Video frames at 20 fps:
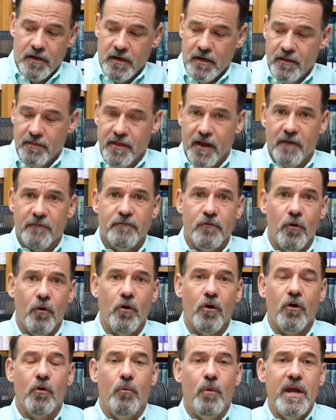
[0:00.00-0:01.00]

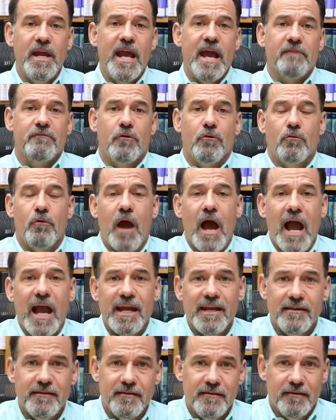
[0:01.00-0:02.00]
Therefore, we have a
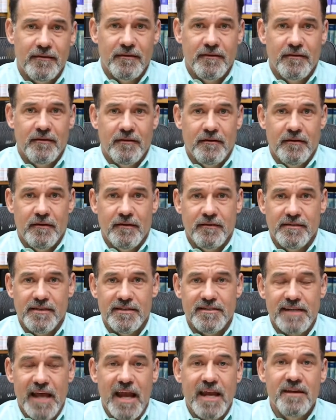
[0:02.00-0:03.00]
right to
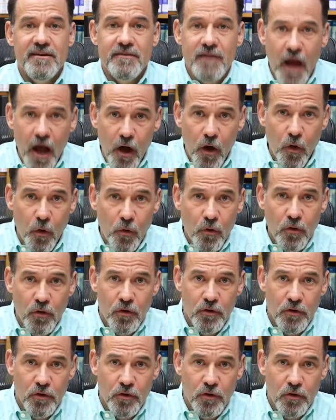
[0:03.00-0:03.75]
say no